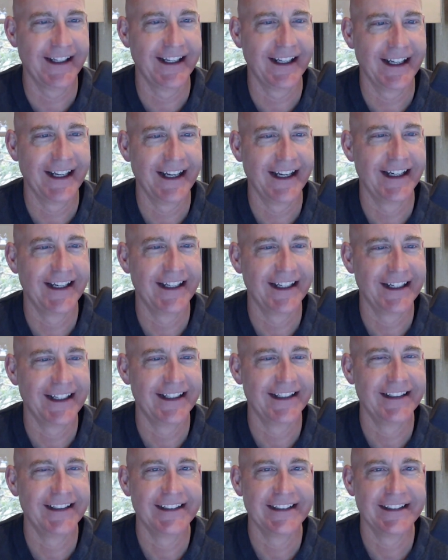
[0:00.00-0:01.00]

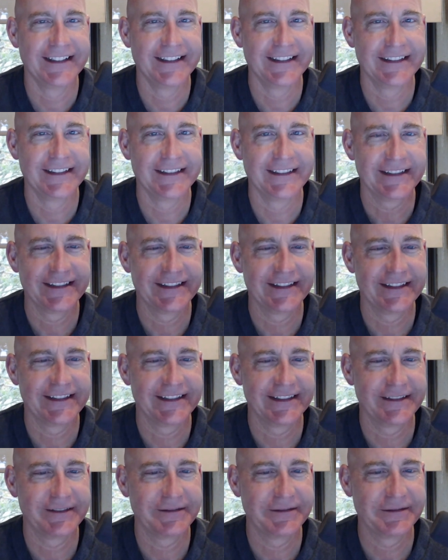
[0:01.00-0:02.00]

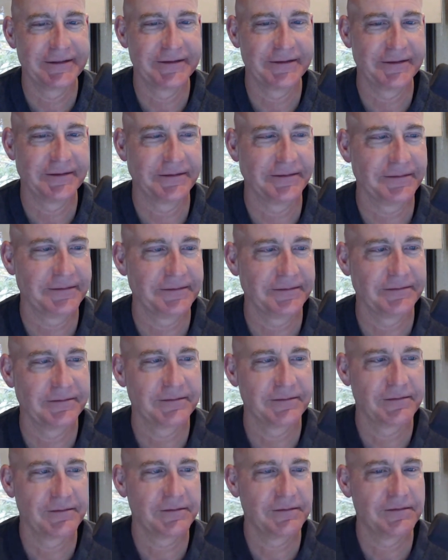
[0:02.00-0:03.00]

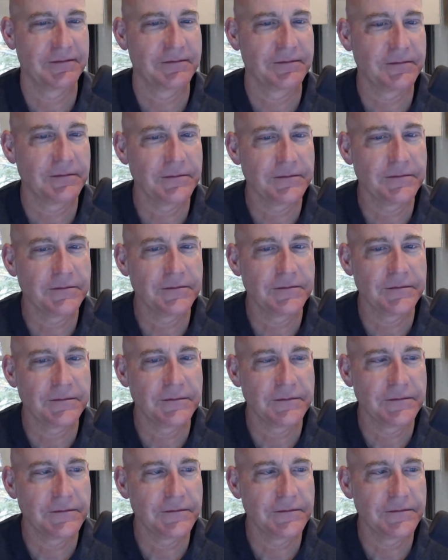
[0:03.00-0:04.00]

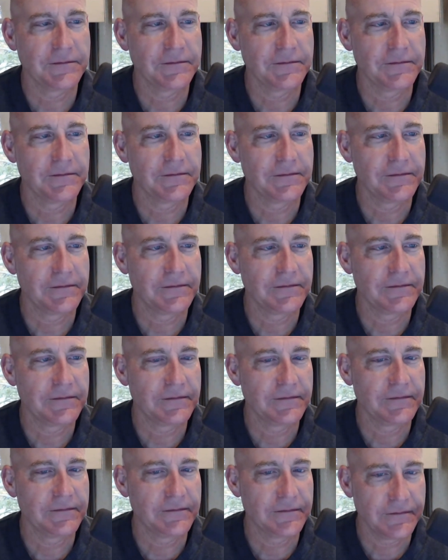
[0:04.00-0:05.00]

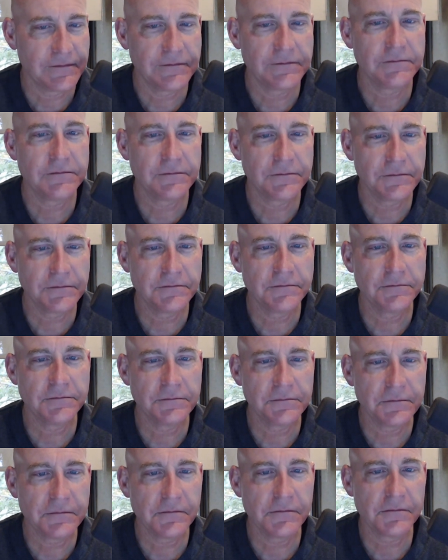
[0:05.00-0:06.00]

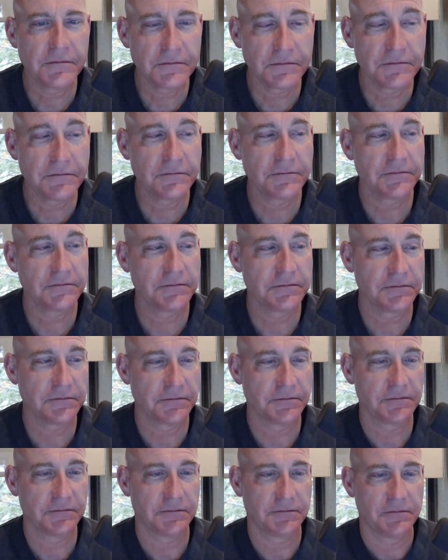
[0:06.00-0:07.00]

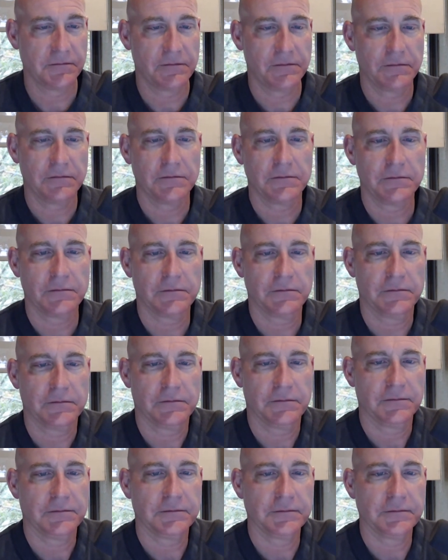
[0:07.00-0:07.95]
No words are spoken by the person on screen.